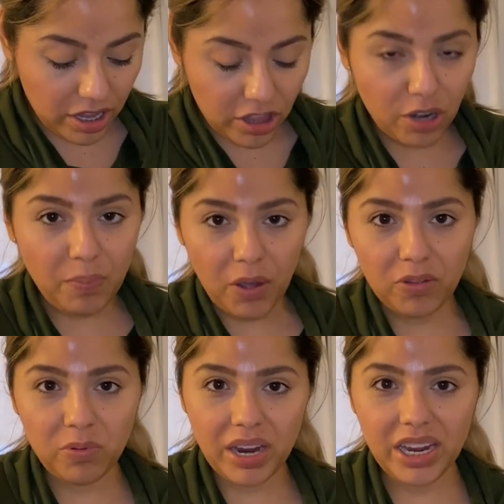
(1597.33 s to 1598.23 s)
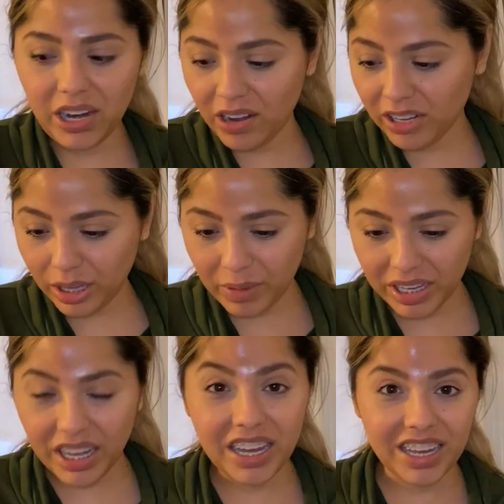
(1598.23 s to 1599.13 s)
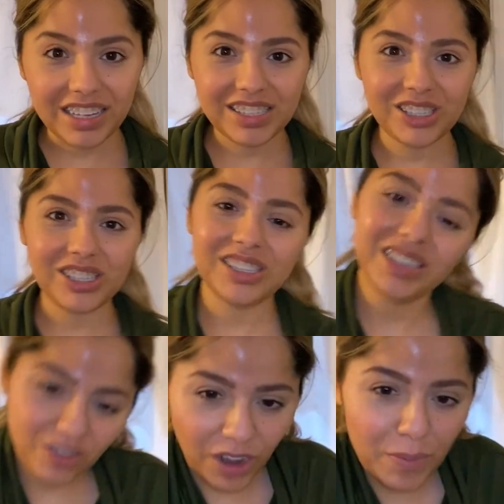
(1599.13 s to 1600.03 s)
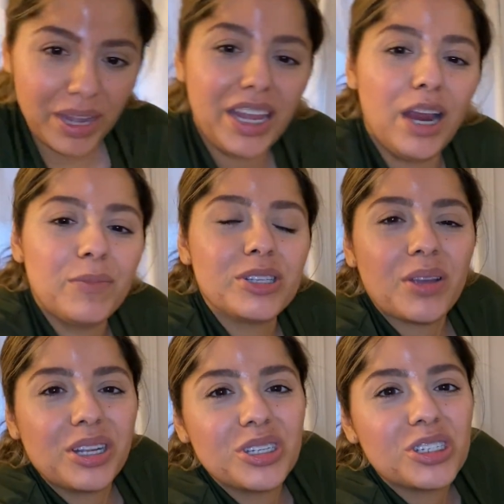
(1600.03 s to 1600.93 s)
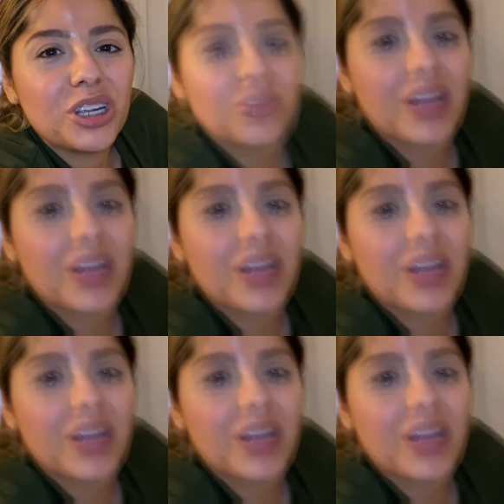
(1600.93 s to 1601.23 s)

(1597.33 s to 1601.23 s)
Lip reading: They're both right here. And let me grab my camera so I can show you